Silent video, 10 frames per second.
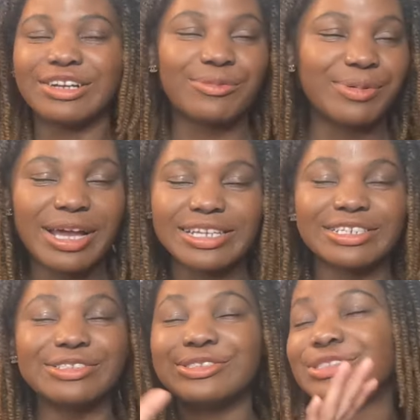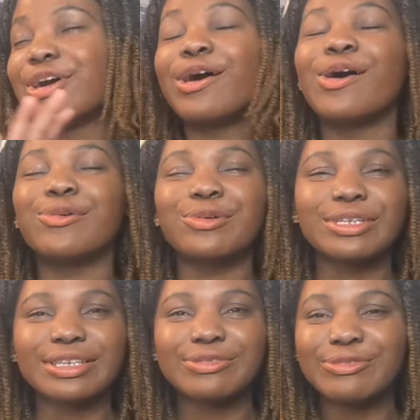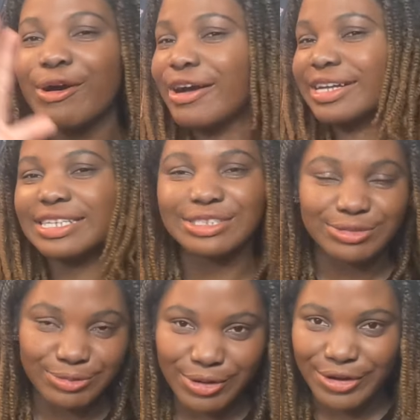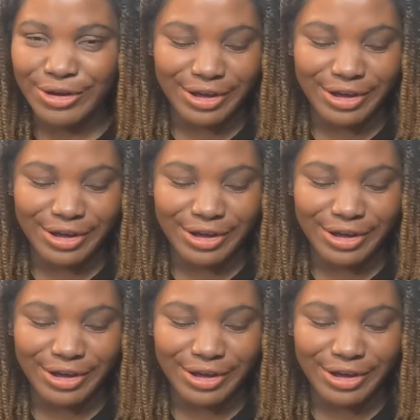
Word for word: in her blanket, no worry in the world.